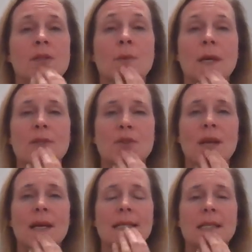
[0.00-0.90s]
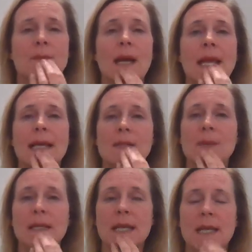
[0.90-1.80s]
to adjust my
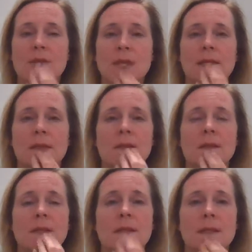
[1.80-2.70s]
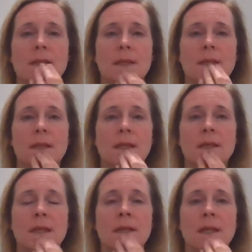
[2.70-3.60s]
expectations
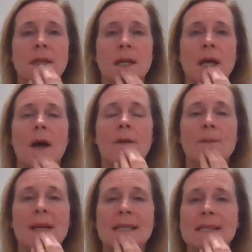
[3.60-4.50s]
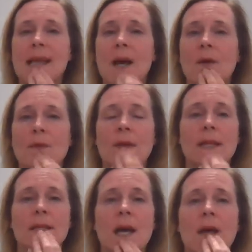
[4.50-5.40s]
of myself
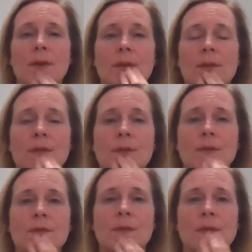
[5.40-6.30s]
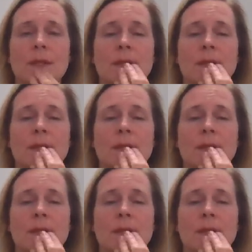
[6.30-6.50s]
and others.